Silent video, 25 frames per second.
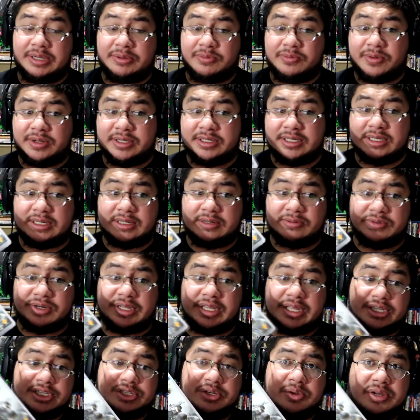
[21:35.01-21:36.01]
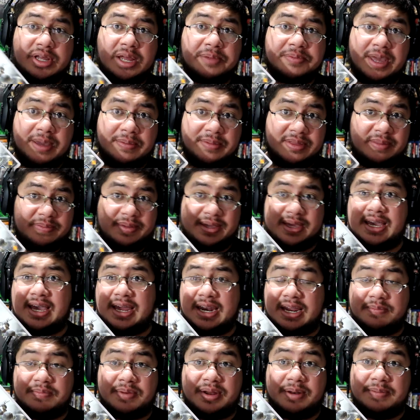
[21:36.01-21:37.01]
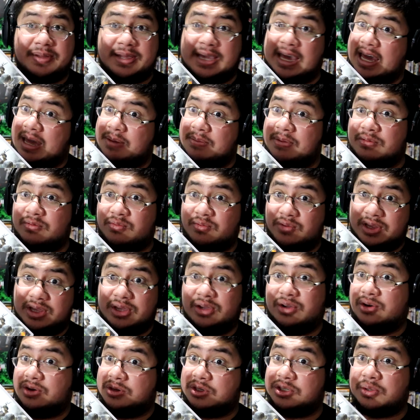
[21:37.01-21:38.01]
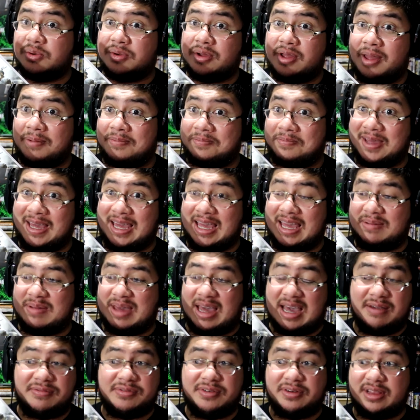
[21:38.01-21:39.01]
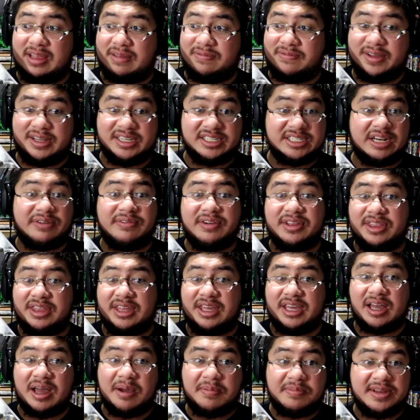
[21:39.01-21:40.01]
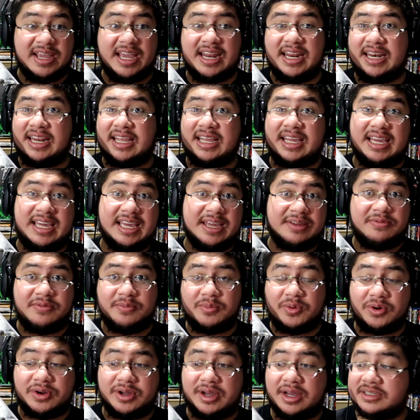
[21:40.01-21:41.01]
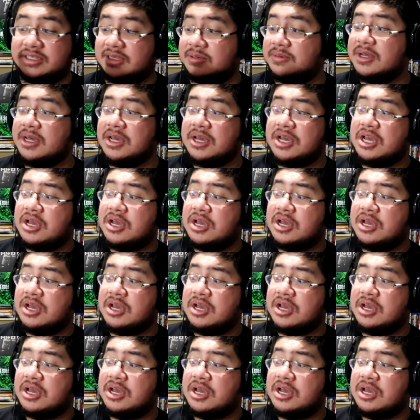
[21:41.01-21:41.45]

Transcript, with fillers: it wasn't really a SOCOM game in the beginning, but it became a really good SOCOM game after they fixed everything, updated it, gave it more content.